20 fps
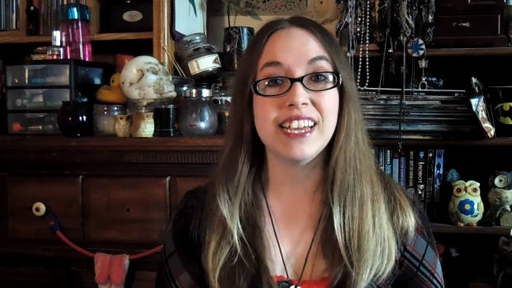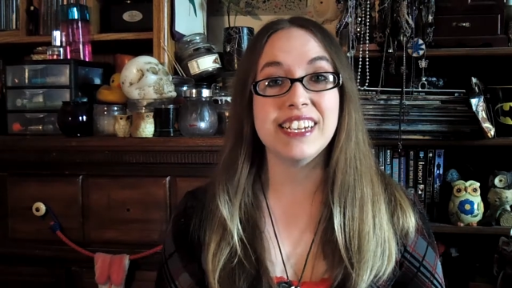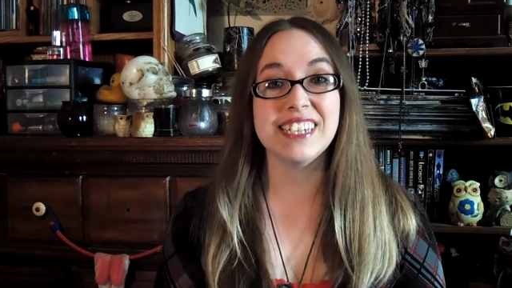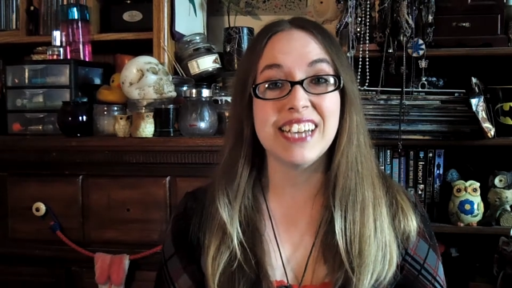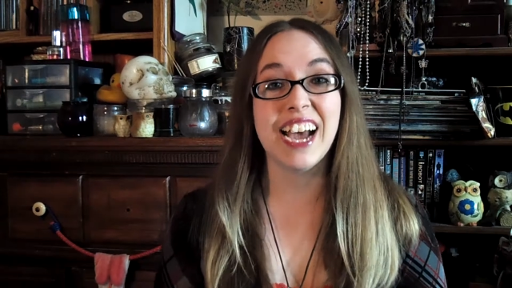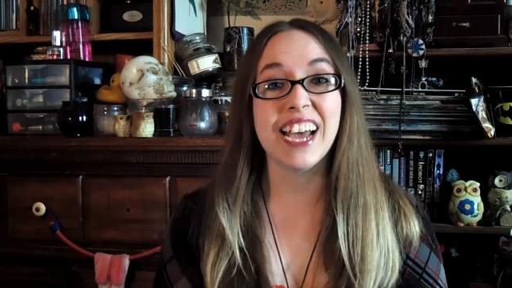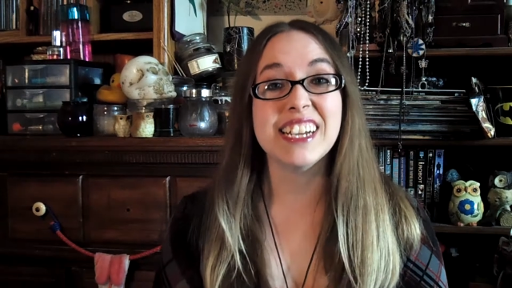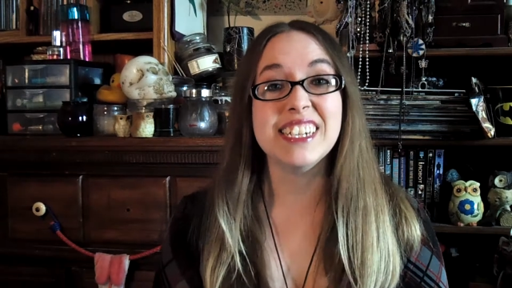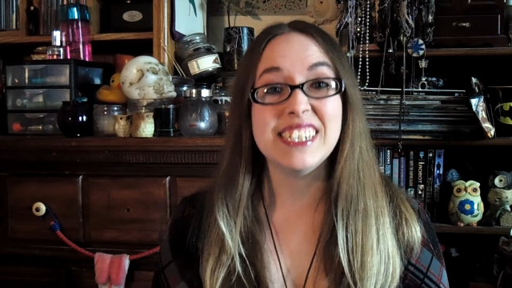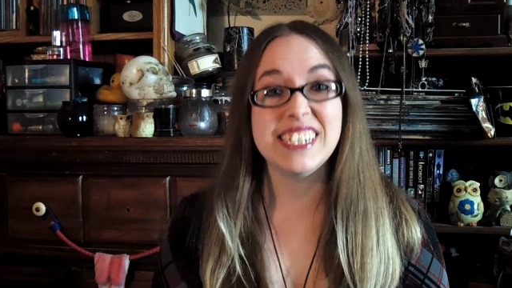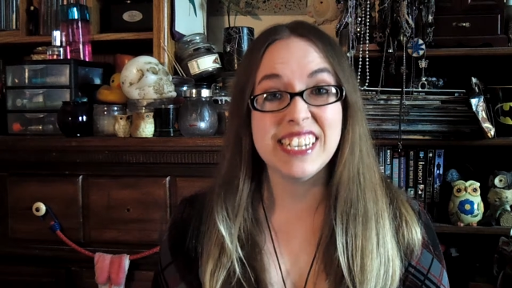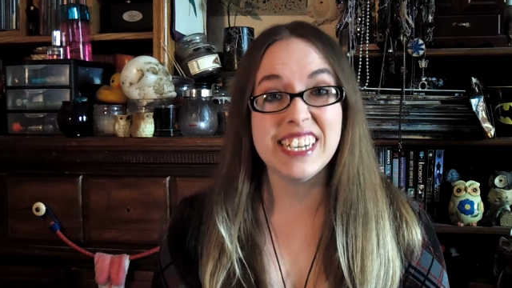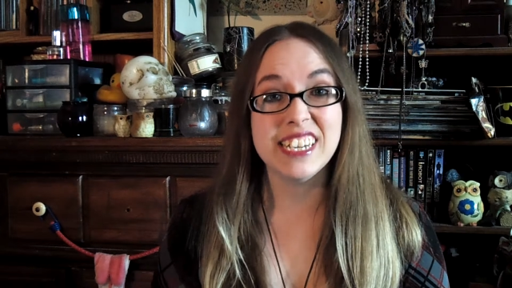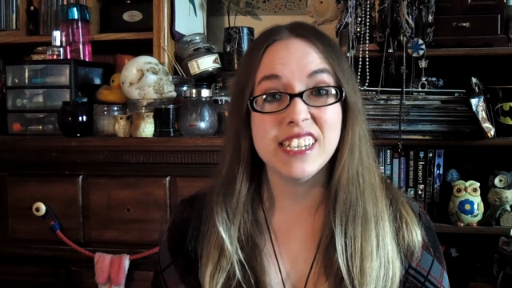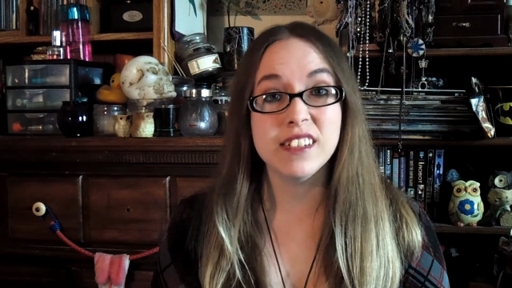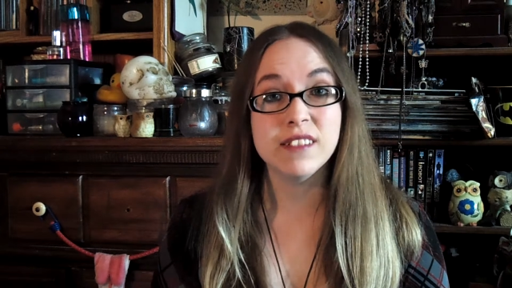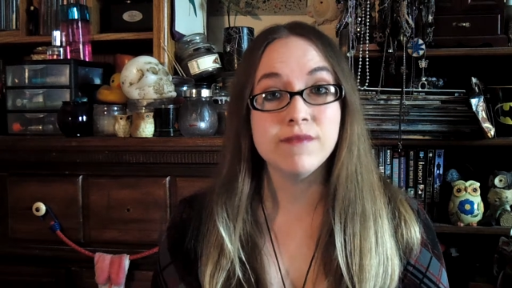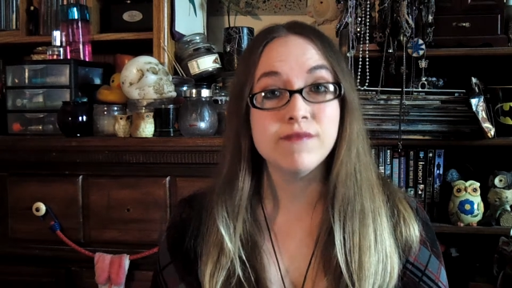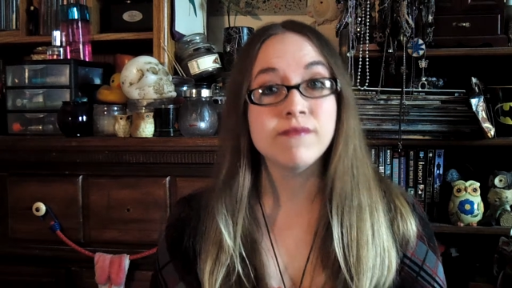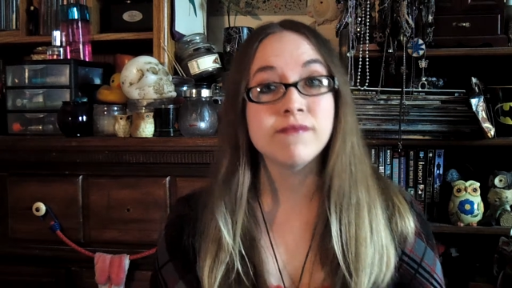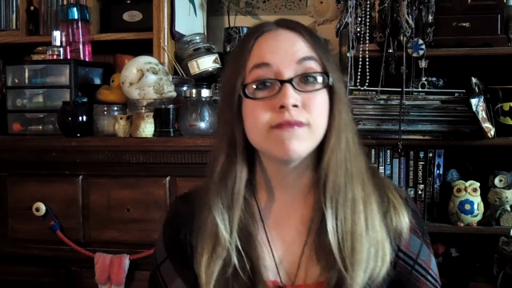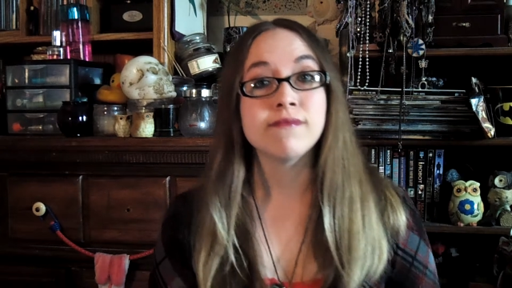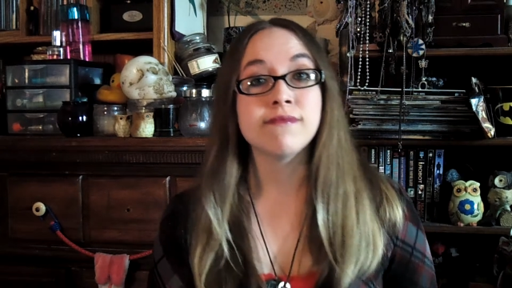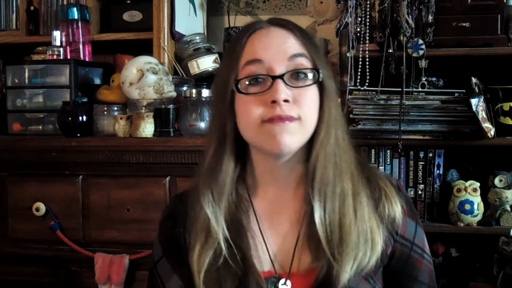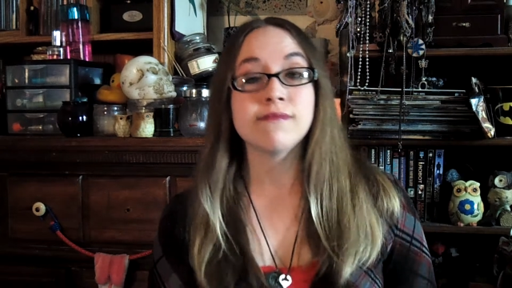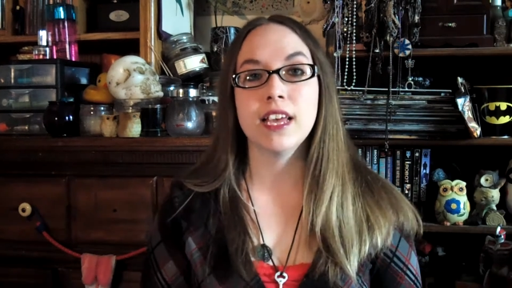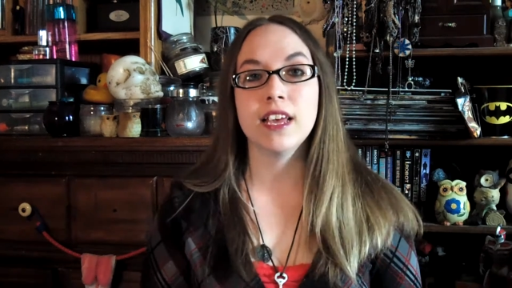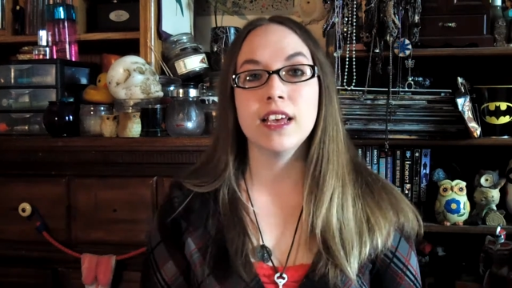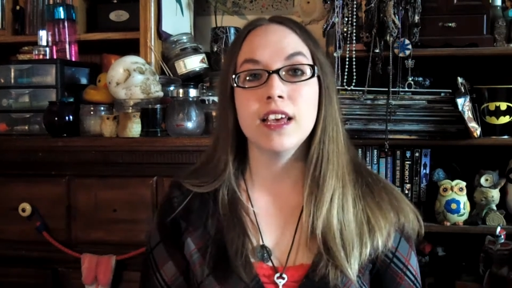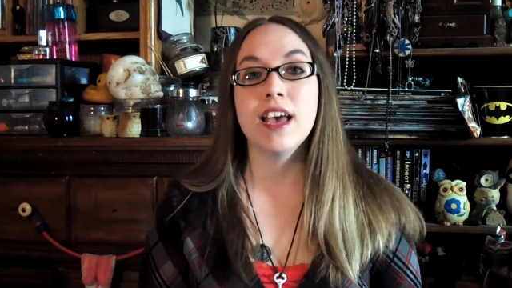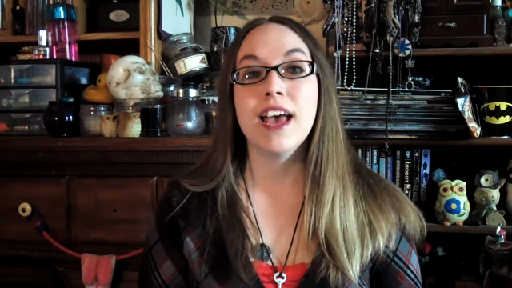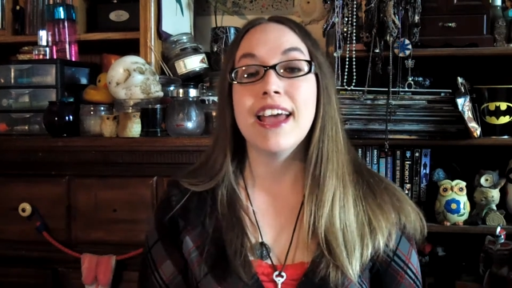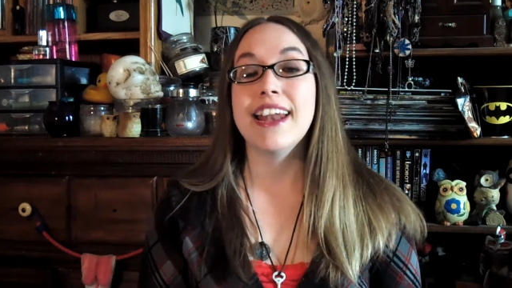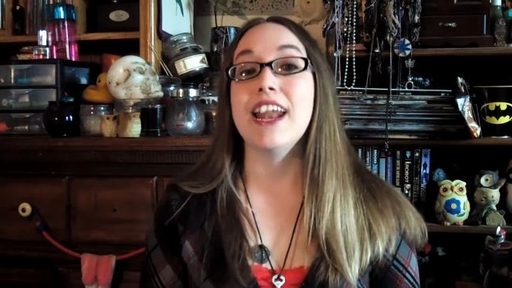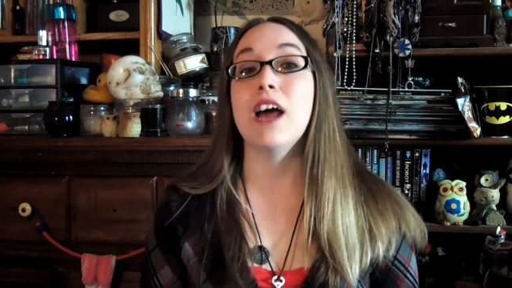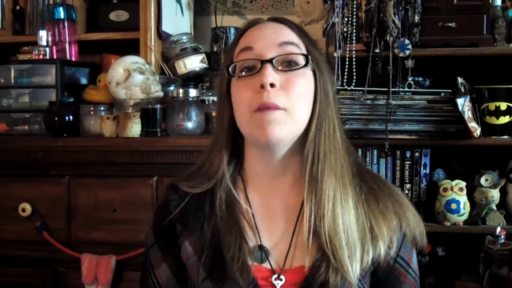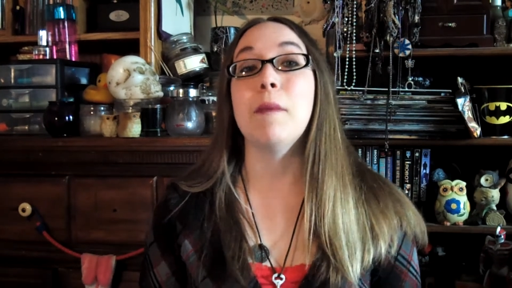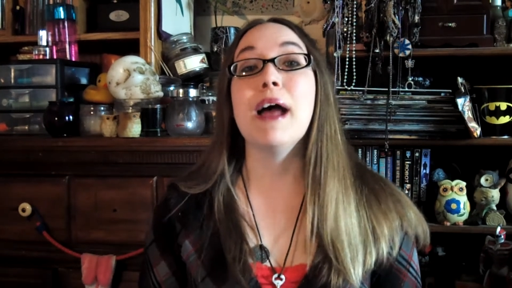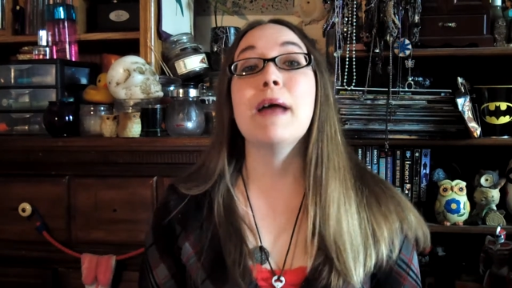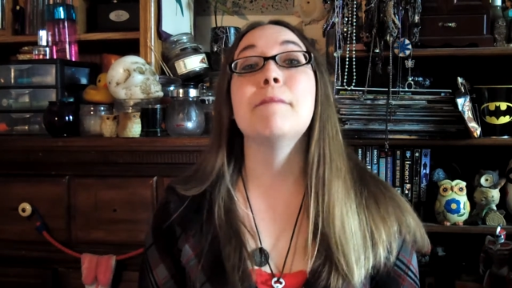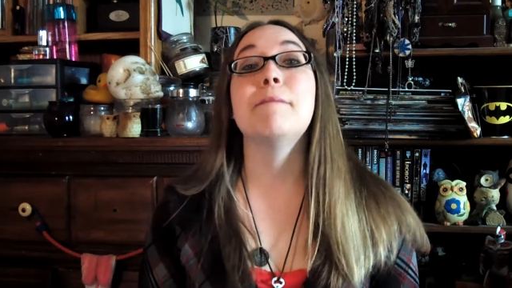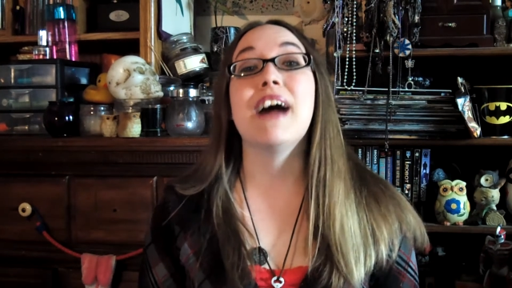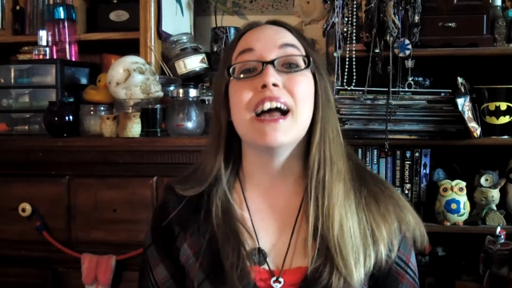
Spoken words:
And I did. Now my